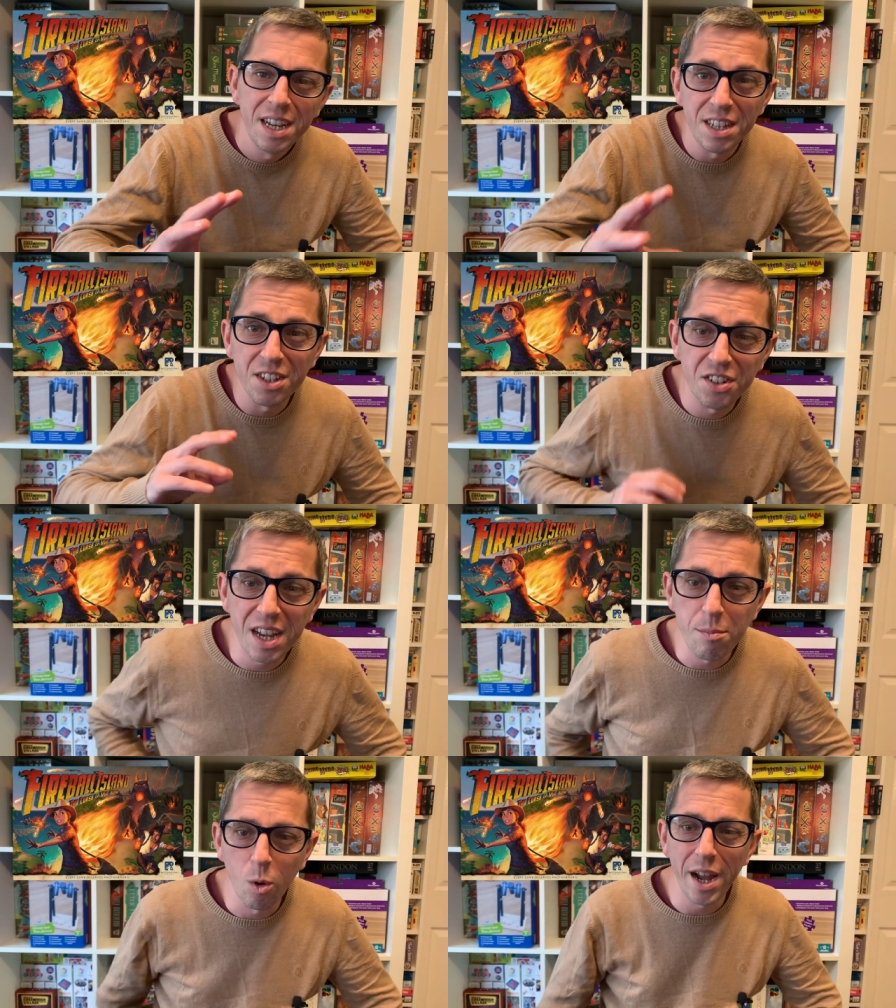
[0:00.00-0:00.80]
In the
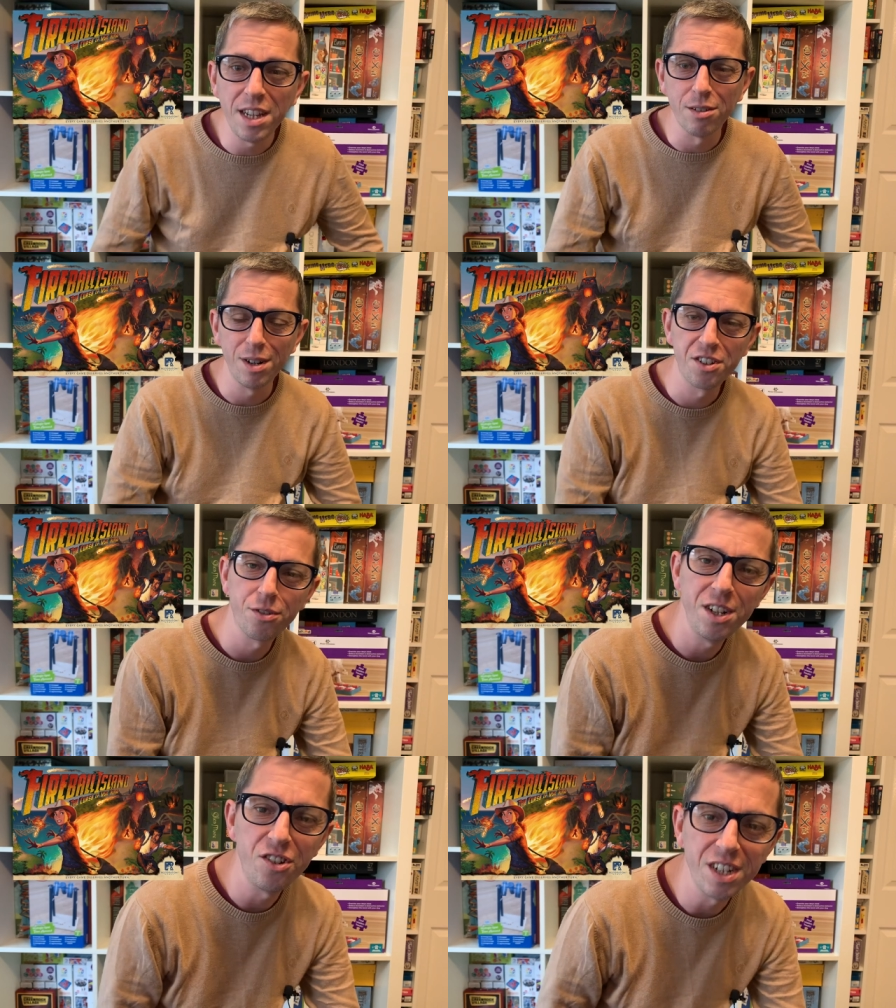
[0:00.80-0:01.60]
same way that
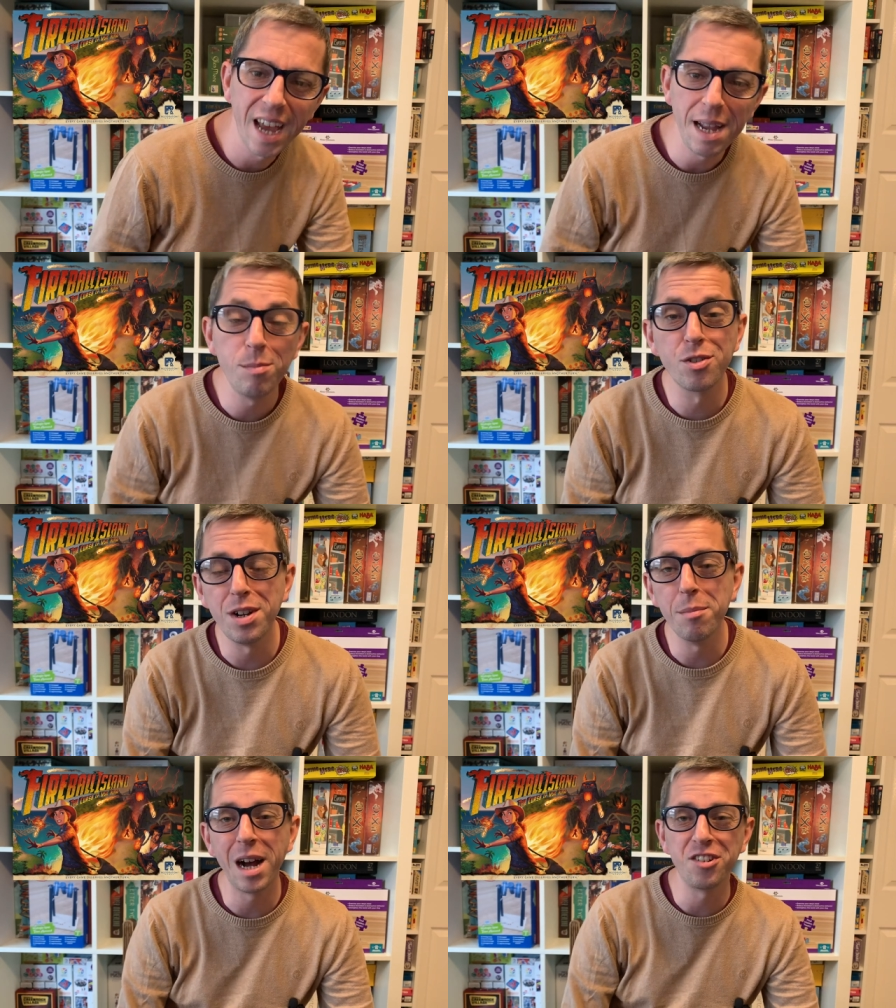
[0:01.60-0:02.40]
Restoration Games
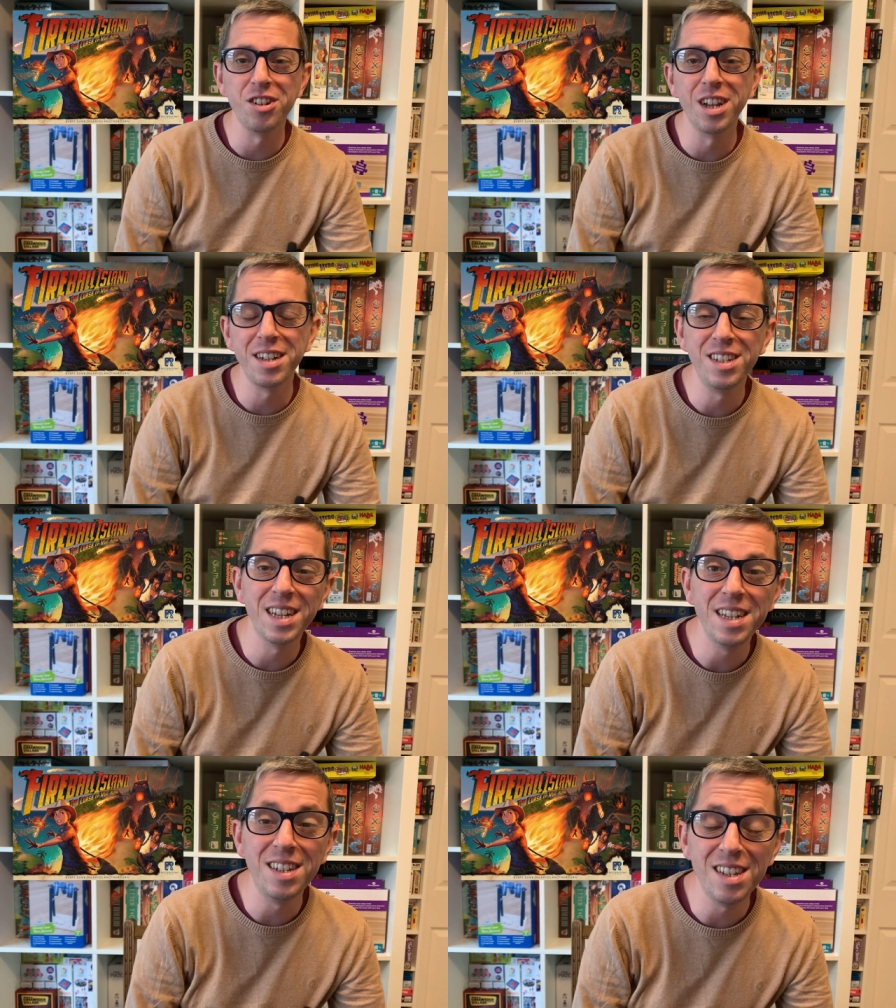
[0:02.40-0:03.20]
reimagine
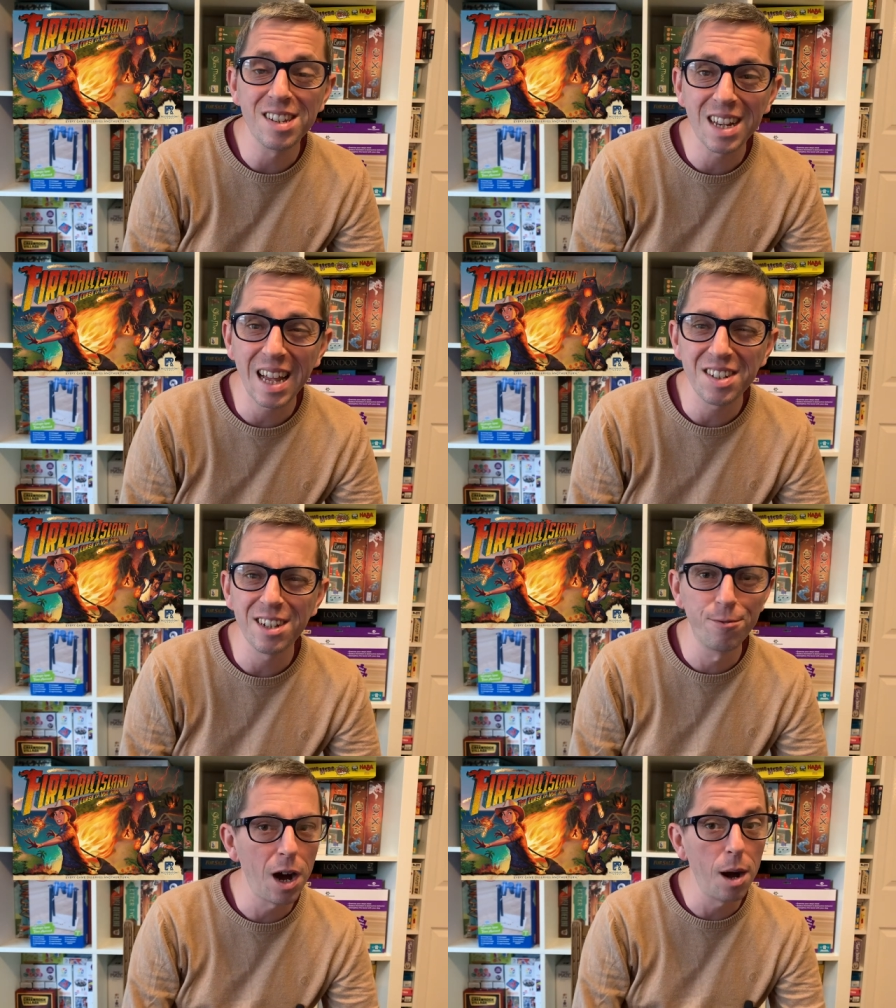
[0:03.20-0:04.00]
1980s
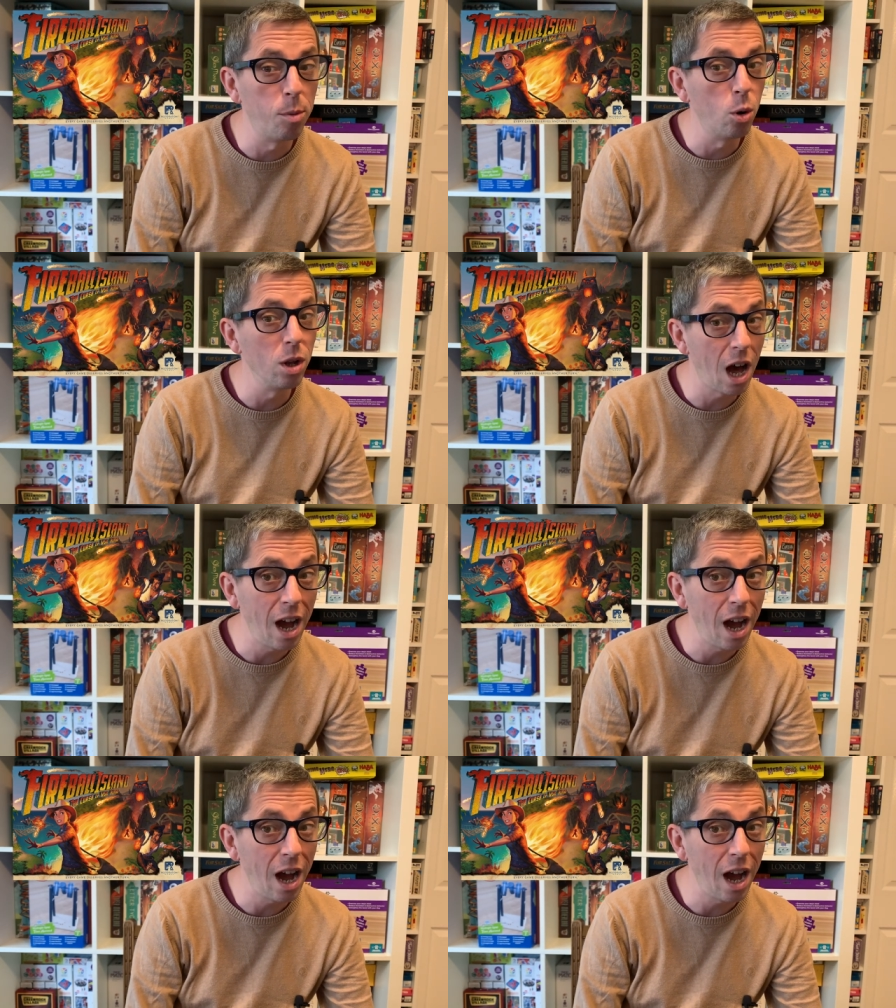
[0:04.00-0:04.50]
classic Fireball